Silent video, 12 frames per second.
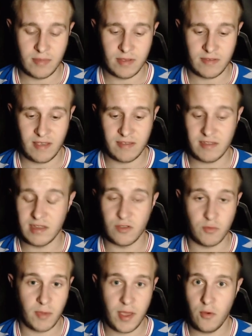Assisted
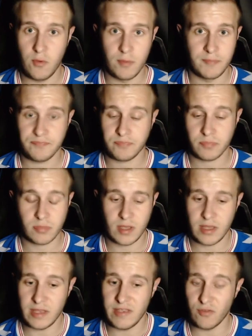as well.
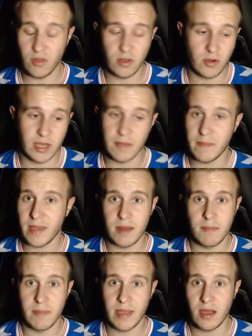He's only going to get
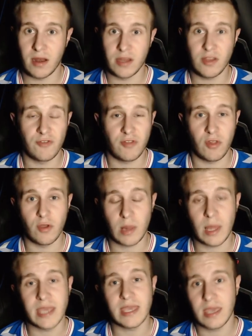better and better. He does
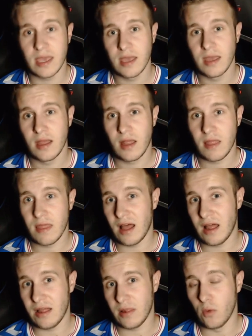look like
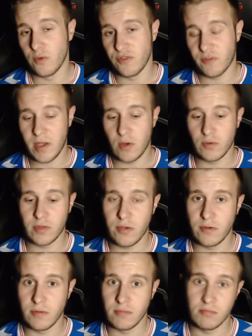that loan spell
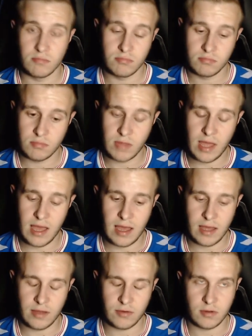down
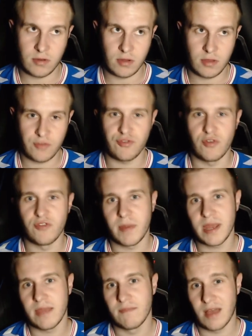at
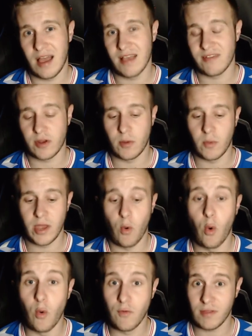Shrewsbury has done him well.
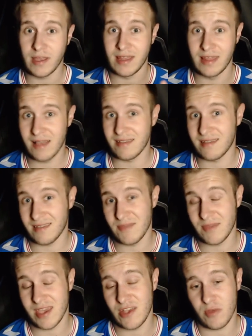Hopefully that is the
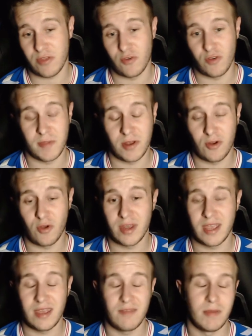same case with Ross
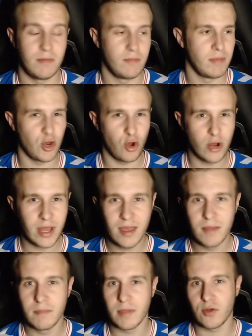McCrory,
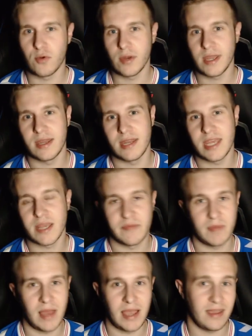and he
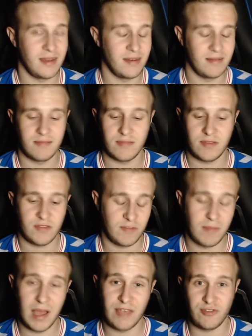comes back and
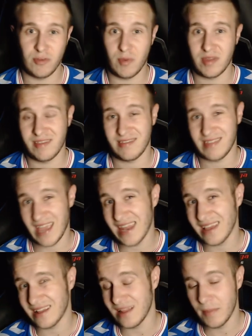smashes it with his
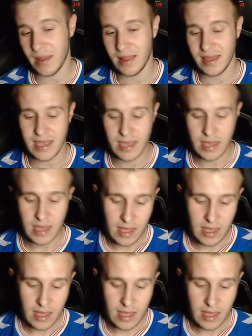technical ability.